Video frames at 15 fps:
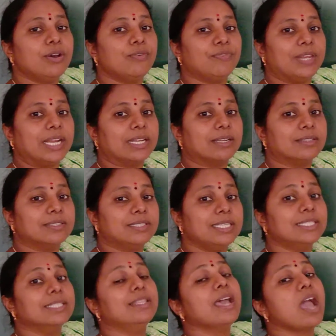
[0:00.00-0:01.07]
of electrons is
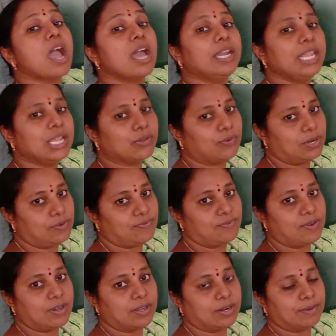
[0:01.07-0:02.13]
in the unequal
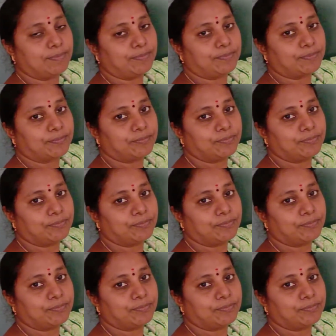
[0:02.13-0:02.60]
form.